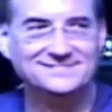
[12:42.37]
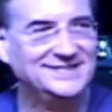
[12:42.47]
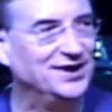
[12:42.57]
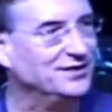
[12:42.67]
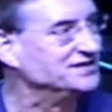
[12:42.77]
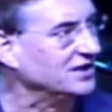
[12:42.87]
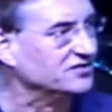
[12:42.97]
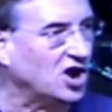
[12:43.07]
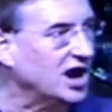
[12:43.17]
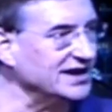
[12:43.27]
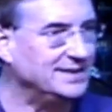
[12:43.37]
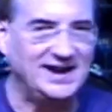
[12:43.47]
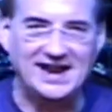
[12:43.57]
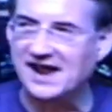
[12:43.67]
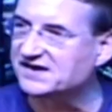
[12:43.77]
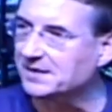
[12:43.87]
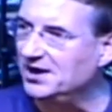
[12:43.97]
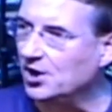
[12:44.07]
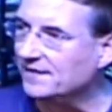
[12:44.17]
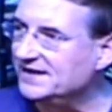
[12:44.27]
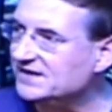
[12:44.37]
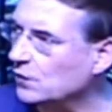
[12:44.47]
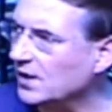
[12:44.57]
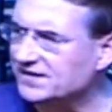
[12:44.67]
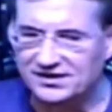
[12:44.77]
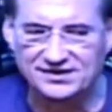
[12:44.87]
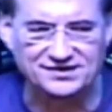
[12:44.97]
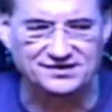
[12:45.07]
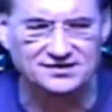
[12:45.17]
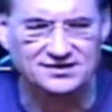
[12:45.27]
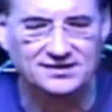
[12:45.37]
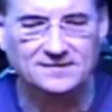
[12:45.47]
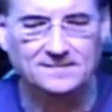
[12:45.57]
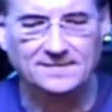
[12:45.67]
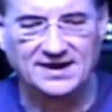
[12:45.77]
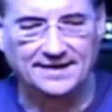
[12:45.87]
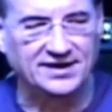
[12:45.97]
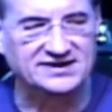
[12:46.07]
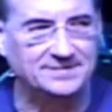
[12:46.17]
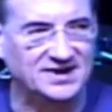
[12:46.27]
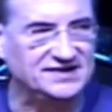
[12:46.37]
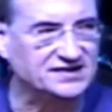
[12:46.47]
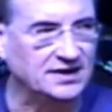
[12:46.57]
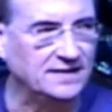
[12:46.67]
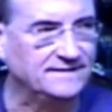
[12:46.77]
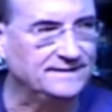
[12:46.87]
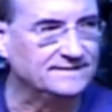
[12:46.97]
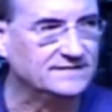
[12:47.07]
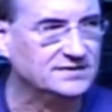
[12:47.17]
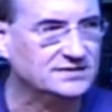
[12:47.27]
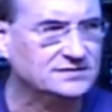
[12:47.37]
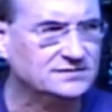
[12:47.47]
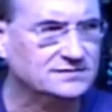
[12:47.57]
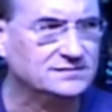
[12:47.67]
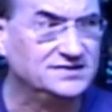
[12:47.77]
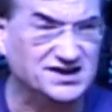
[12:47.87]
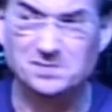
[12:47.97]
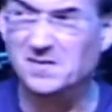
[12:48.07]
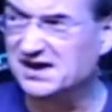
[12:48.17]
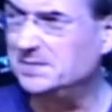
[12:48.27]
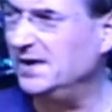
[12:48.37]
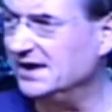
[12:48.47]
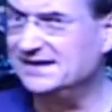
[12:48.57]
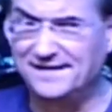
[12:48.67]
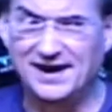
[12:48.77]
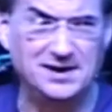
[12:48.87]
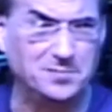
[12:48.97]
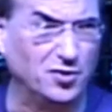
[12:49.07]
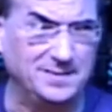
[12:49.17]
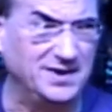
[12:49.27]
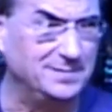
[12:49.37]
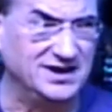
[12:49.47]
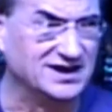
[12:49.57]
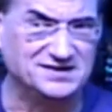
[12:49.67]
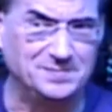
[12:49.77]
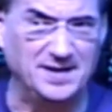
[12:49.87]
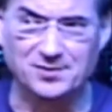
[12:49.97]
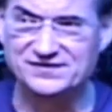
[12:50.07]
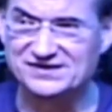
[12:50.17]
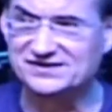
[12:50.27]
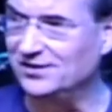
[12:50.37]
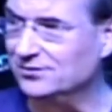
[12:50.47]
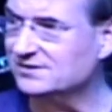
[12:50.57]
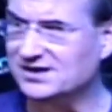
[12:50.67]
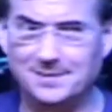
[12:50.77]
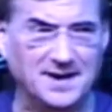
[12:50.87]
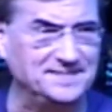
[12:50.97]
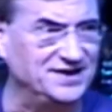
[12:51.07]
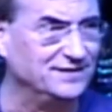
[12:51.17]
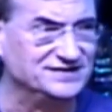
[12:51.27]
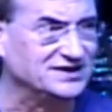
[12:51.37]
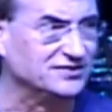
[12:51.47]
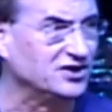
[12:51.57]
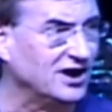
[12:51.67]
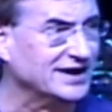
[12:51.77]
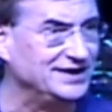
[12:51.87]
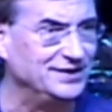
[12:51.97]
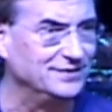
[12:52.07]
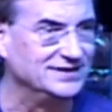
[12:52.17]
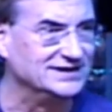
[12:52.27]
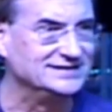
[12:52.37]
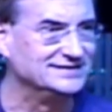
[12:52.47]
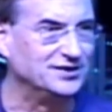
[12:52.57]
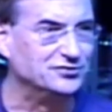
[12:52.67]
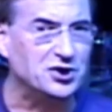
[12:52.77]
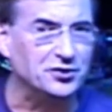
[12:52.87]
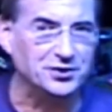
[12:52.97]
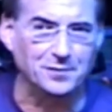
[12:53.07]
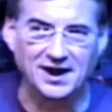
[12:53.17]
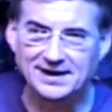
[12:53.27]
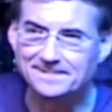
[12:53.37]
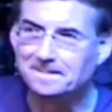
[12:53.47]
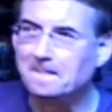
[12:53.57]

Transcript: You know, he started talking to me, asking me all these questions. And I thought to myself, this must be a divine appointment, because people just don't come up to you and start talking to you that don't know you, right?